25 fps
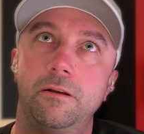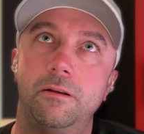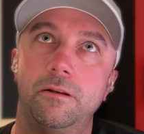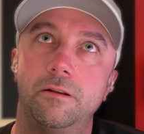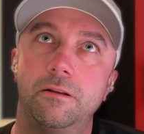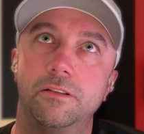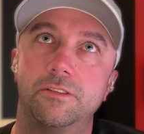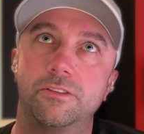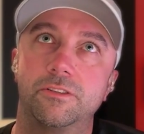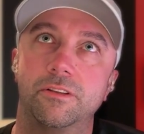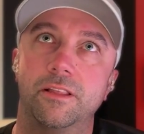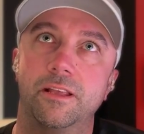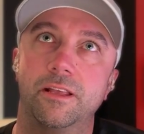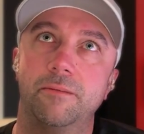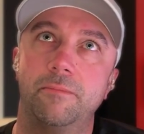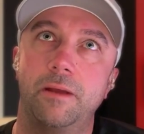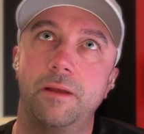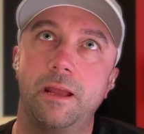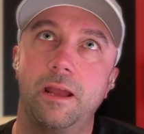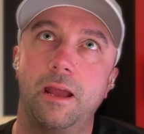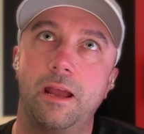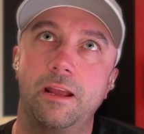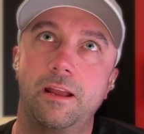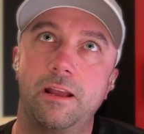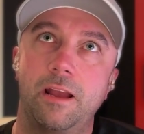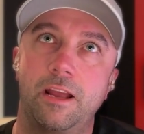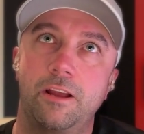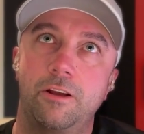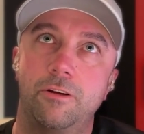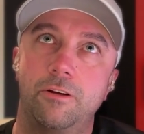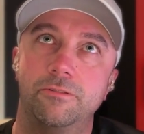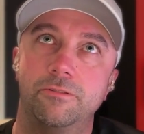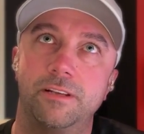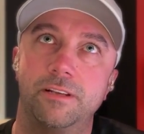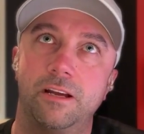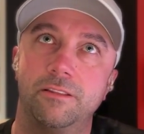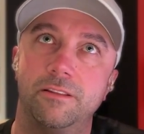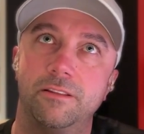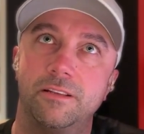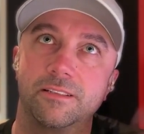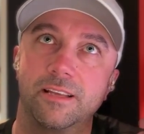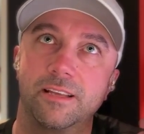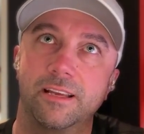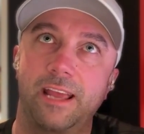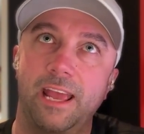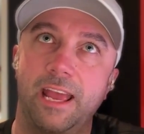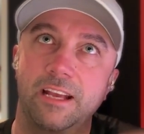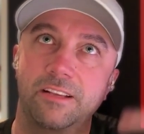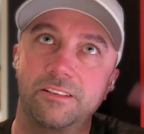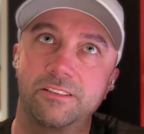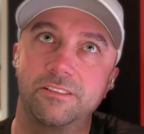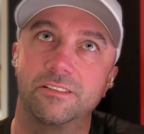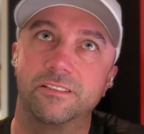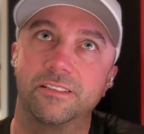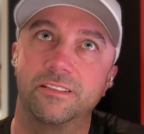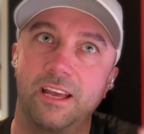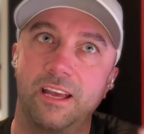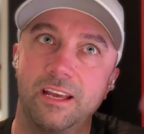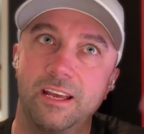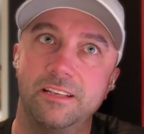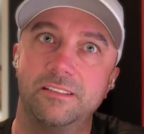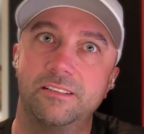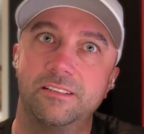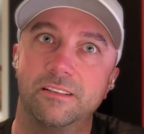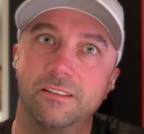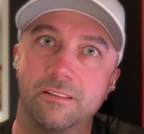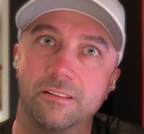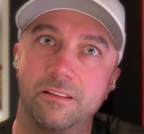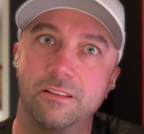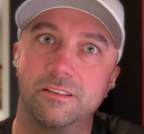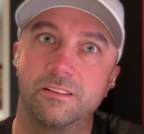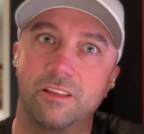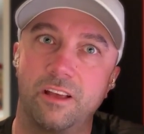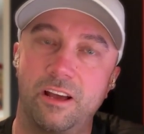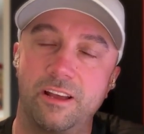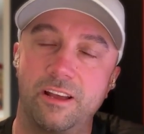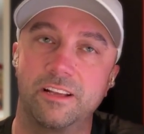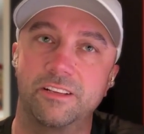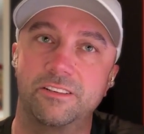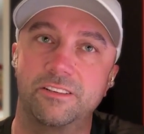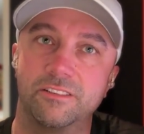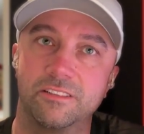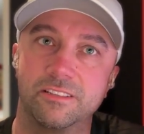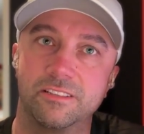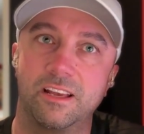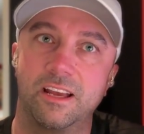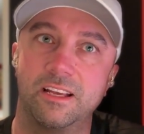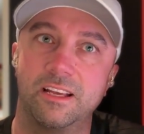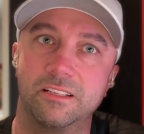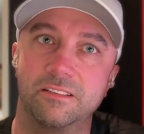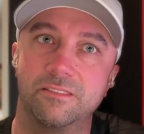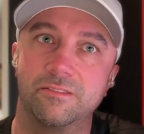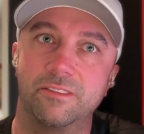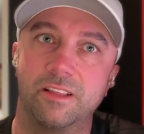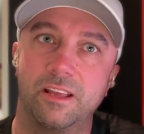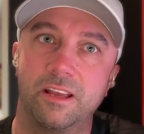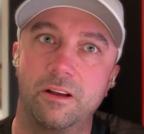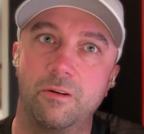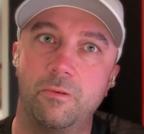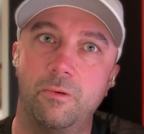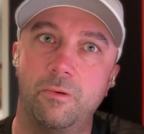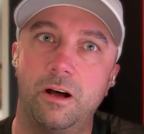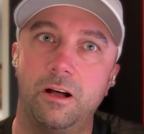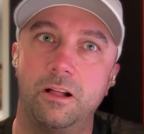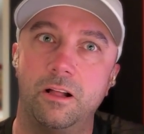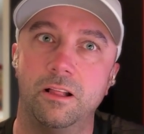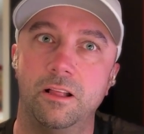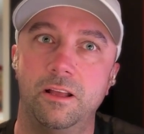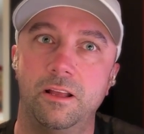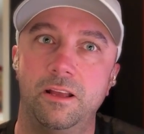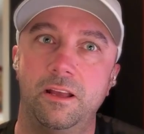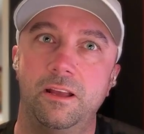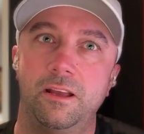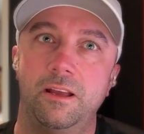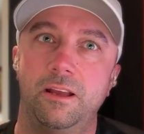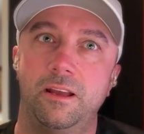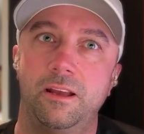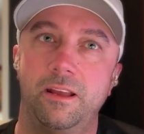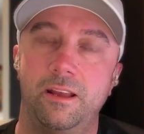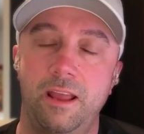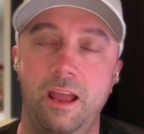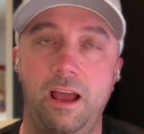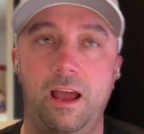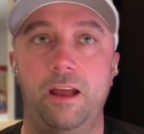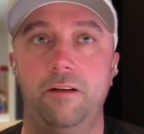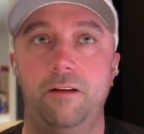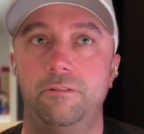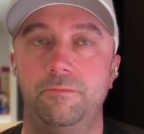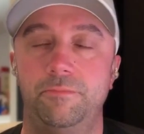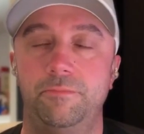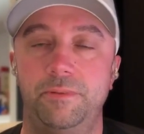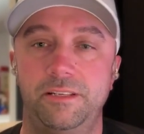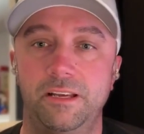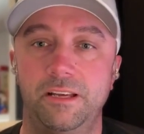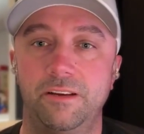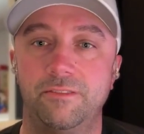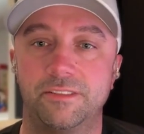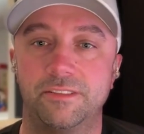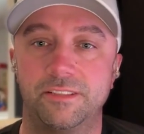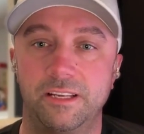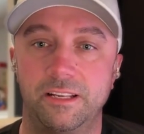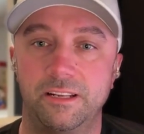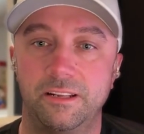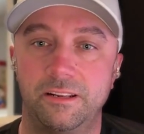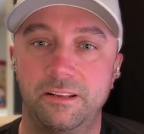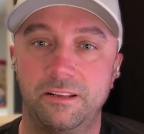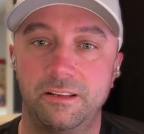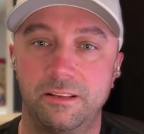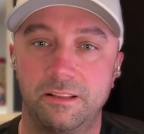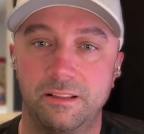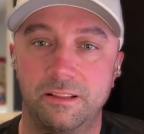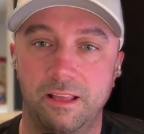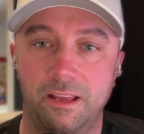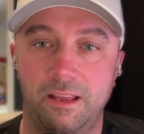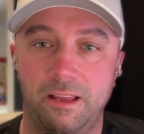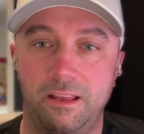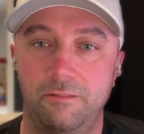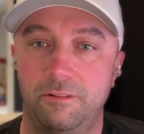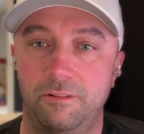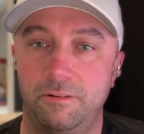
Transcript: So then I go down this like exercise, this thought exercise of like, well, yeah, I would be devastated. Like it would